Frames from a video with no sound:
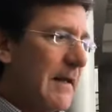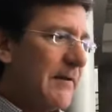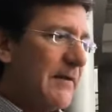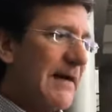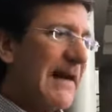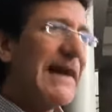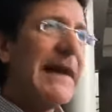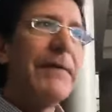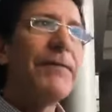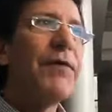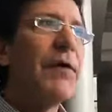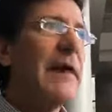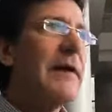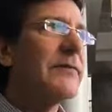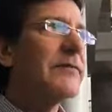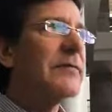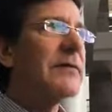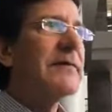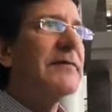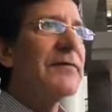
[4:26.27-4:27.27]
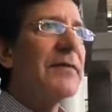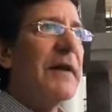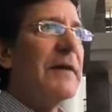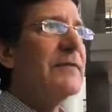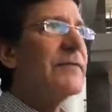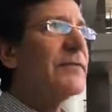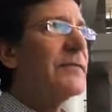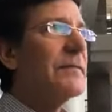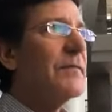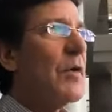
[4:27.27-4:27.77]
leaflets,
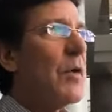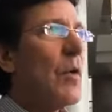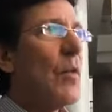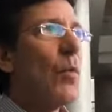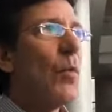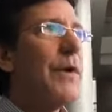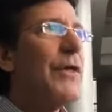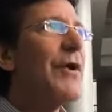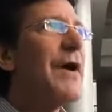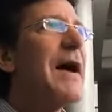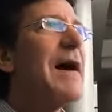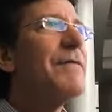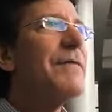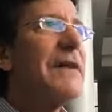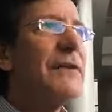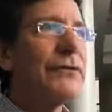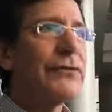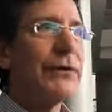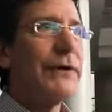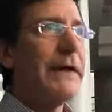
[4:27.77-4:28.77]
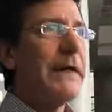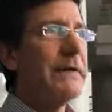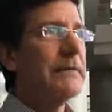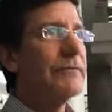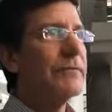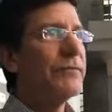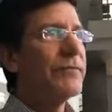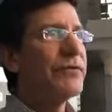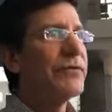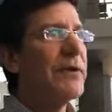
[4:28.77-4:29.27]
since we don't have internet,
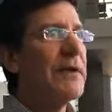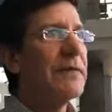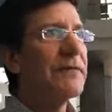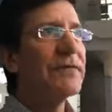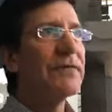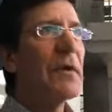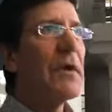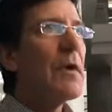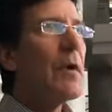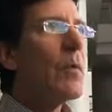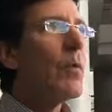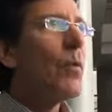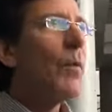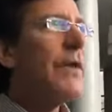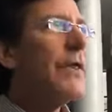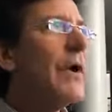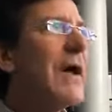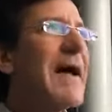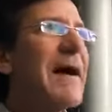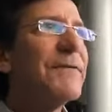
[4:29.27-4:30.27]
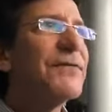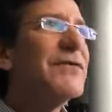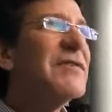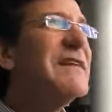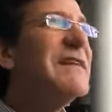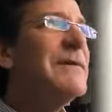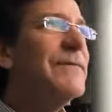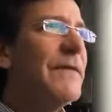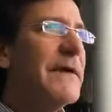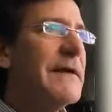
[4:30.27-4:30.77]
since we don't have
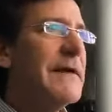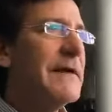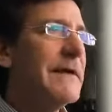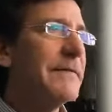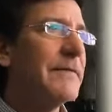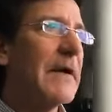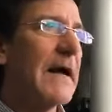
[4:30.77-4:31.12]
TV.